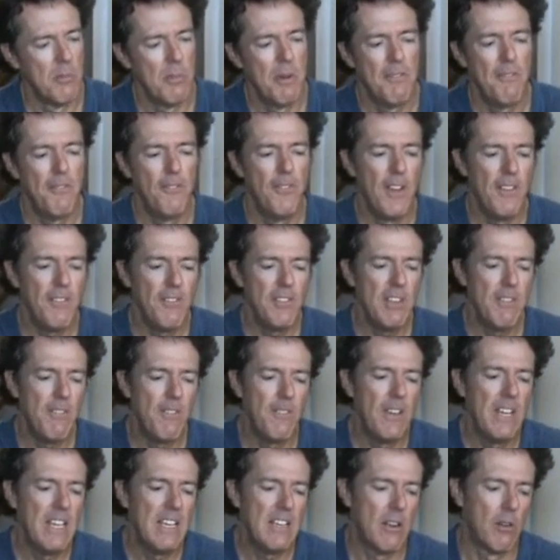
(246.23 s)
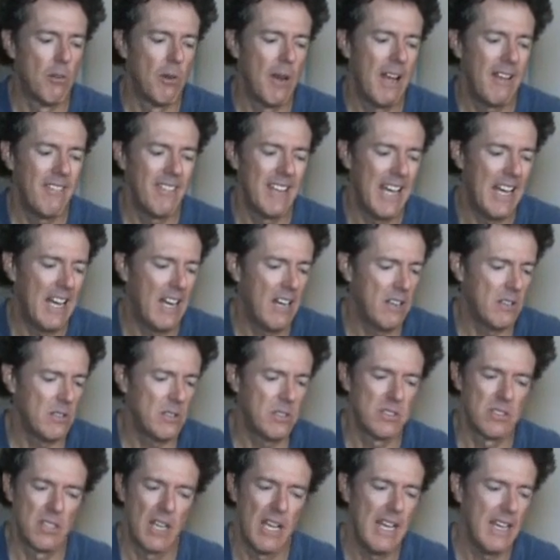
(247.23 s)
but 50 feet around the
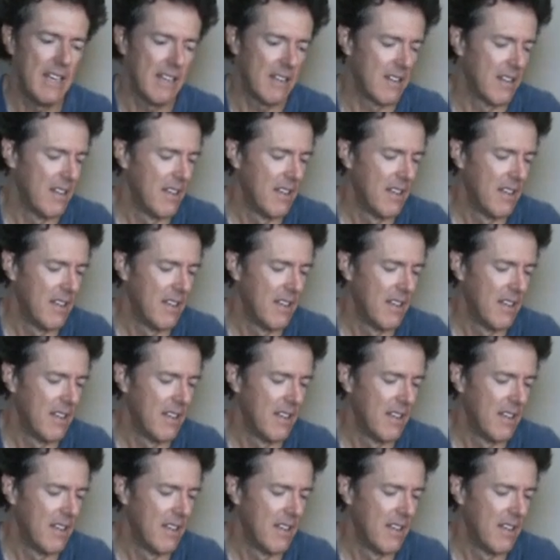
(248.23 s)
house, hey,